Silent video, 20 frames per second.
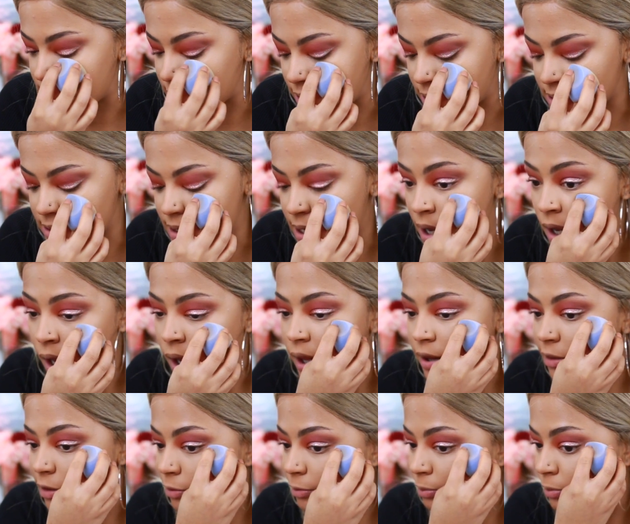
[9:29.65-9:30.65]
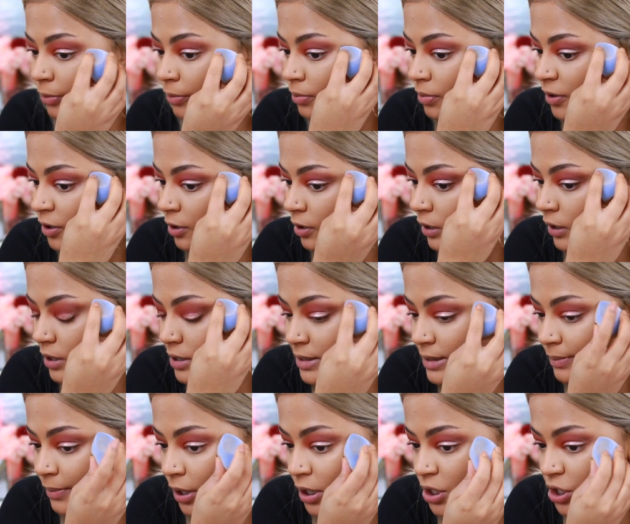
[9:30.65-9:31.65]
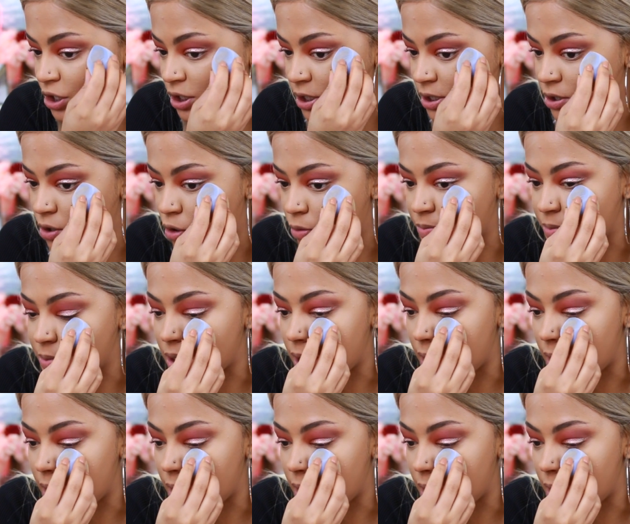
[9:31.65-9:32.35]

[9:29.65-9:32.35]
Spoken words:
Since the sponge is not